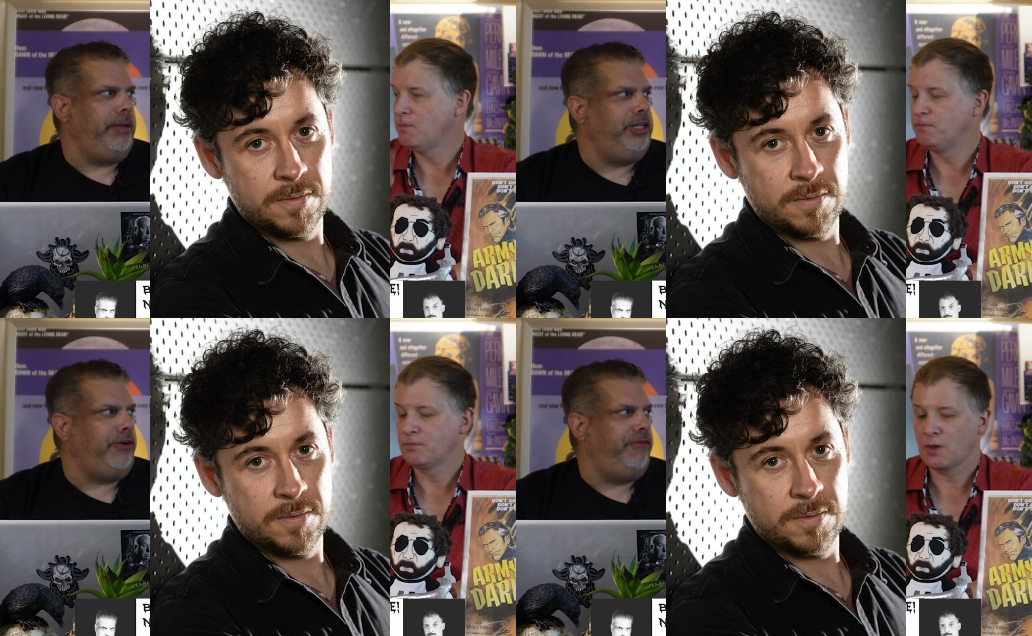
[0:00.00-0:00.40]

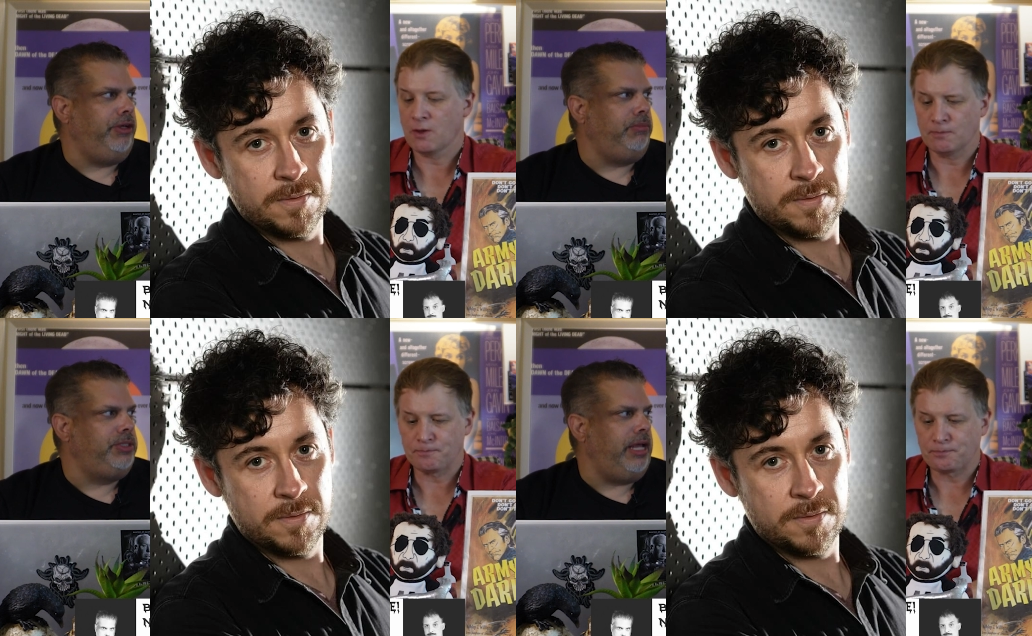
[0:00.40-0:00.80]
Speaker 1: major
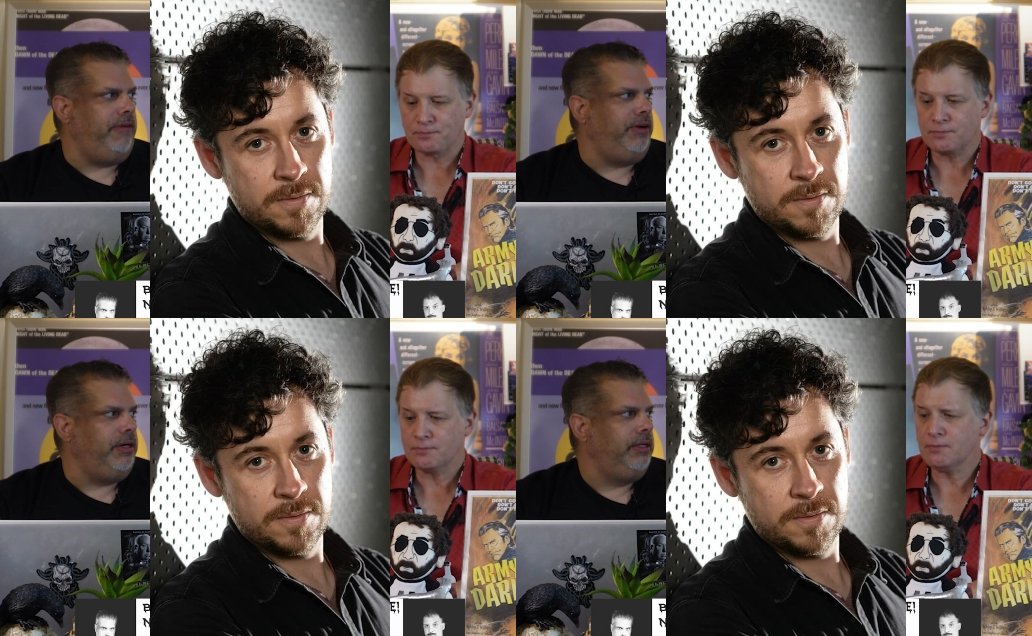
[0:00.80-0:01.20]
films
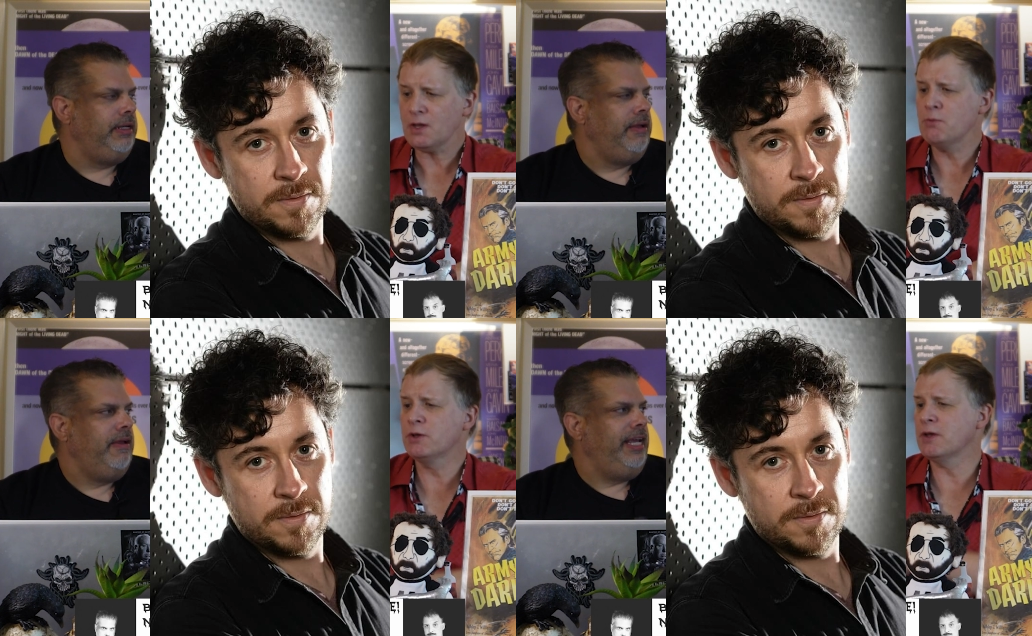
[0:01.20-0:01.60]
ever.
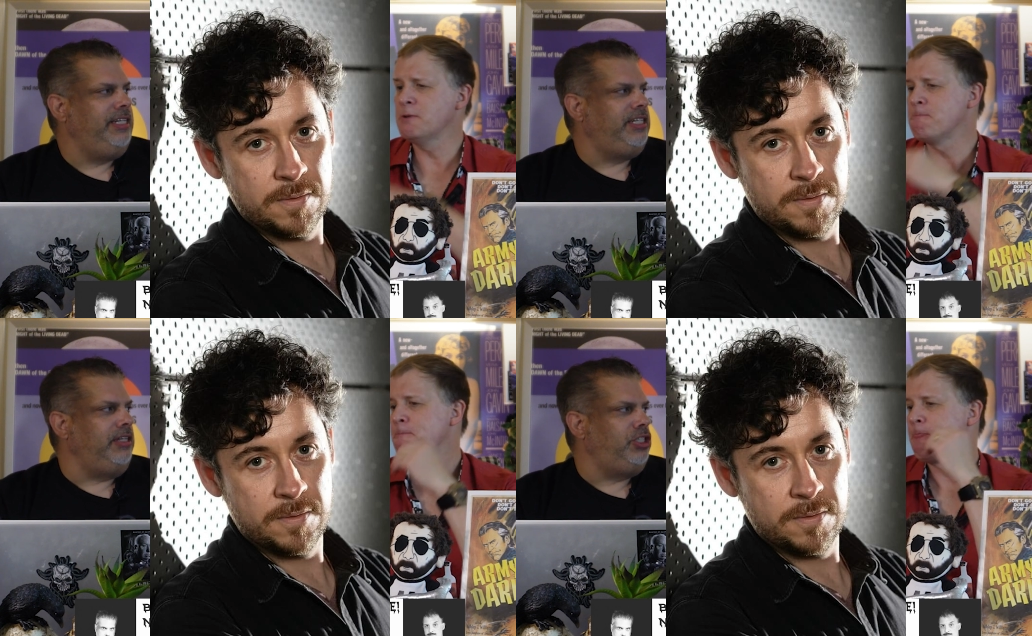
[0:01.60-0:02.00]
Well,
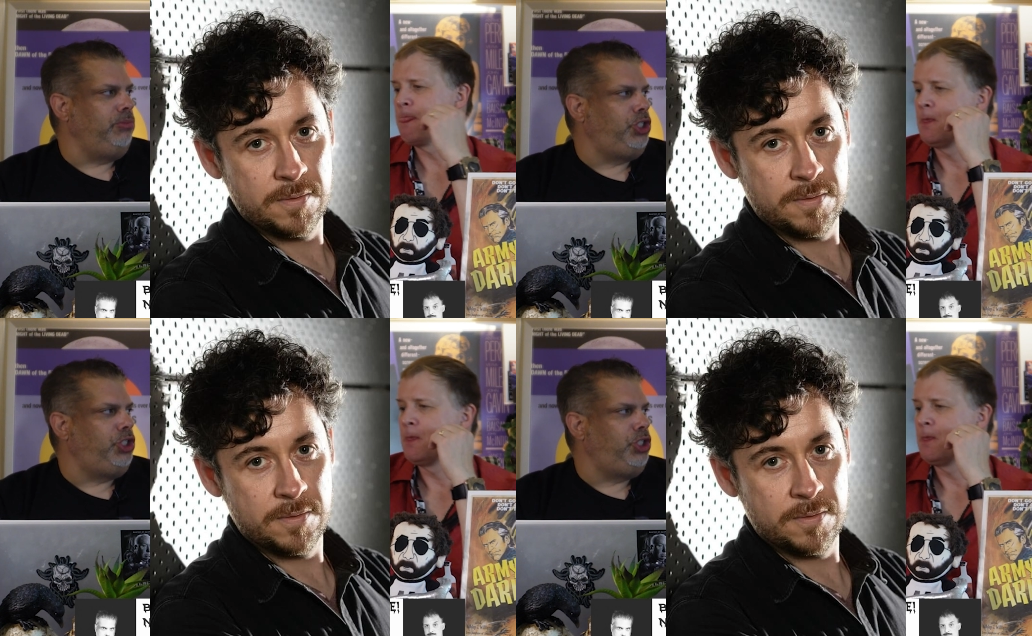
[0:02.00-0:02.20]
he's done some